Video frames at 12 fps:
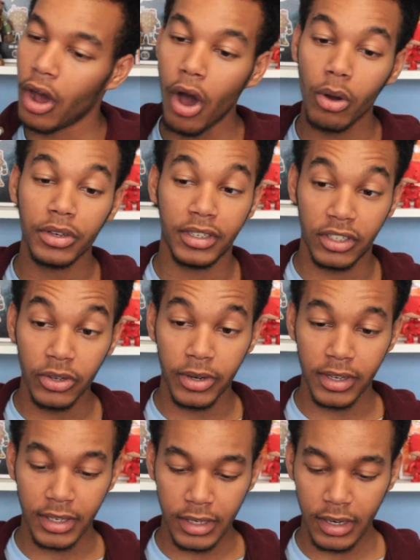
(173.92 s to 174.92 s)
Oh, dude,
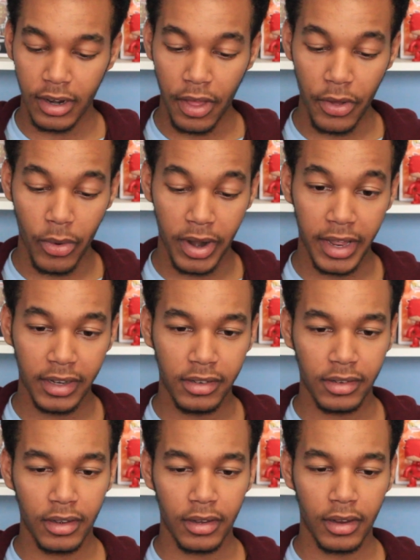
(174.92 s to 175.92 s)
this is another one.
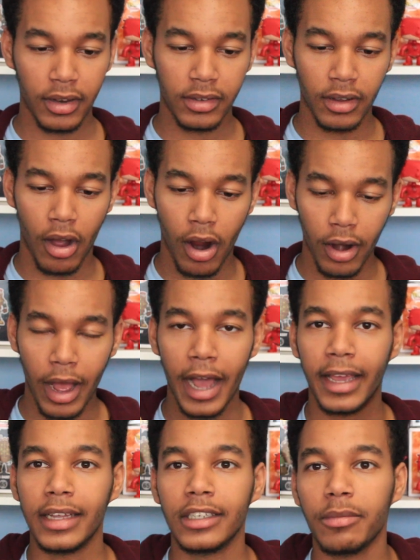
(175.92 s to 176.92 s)
It's it's a heart.
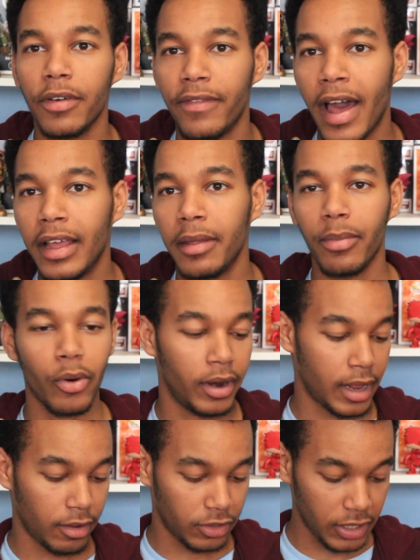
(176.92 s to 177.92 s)
I guess I'm a Valiant boy
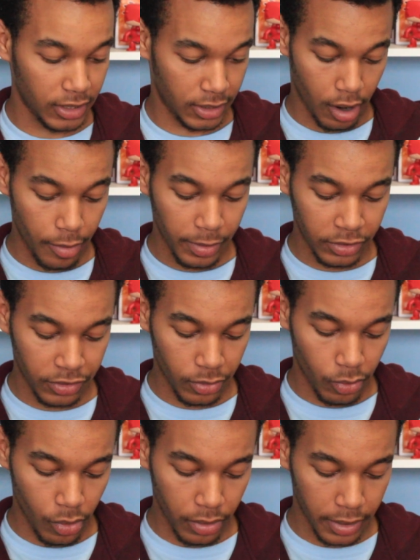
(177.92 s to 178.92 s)
now. Jeez.
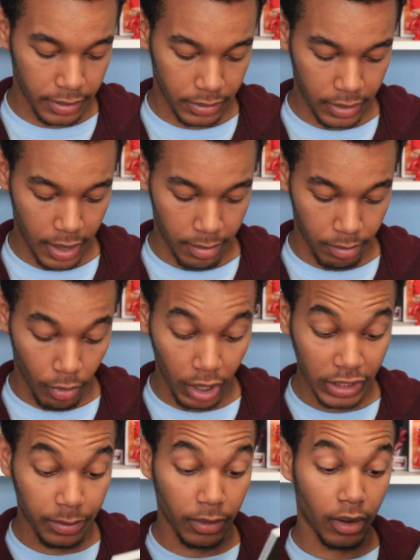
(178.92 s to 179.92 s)
Harbinger Wars. Okay,
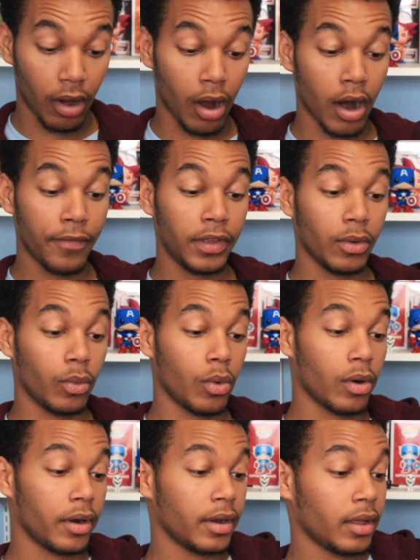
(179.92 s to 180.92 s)
multiple Harvey
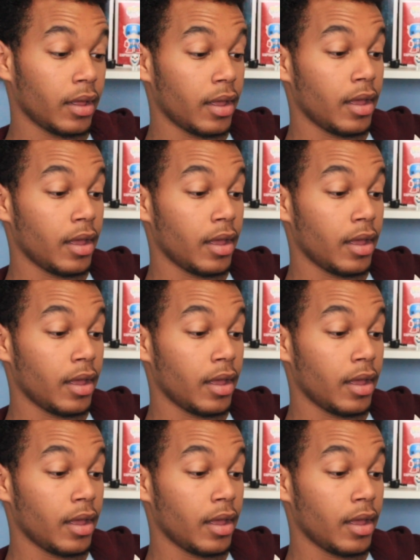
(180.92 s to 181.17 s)
Award